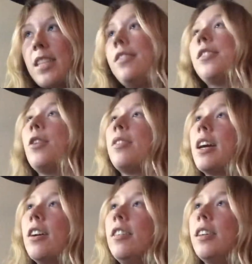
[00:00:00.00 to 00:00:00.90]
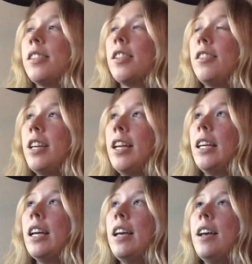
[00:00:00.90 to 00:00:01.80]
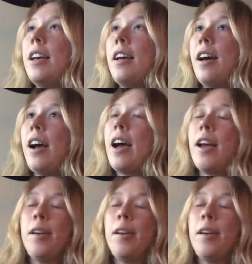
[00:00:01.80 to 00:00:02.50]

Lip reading: So with errorless learning, I'm